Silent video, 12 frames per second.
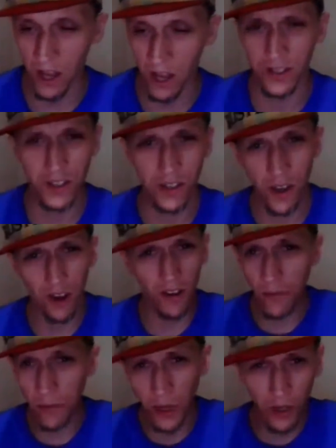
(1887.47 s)

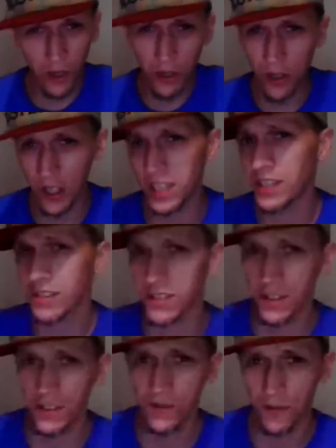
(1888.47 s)
Unsolved murder
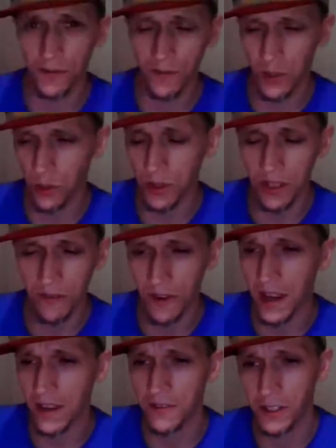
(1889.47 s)
cases from
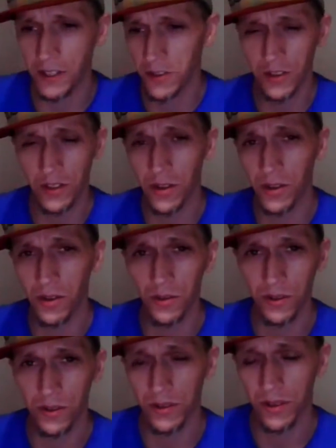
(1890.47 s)
25 years
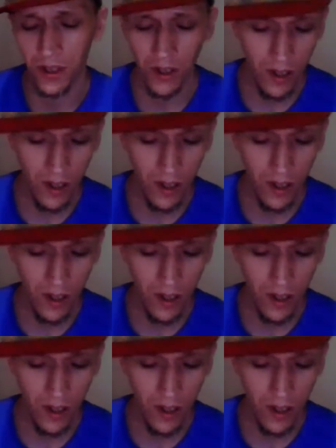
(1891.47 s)
ago, and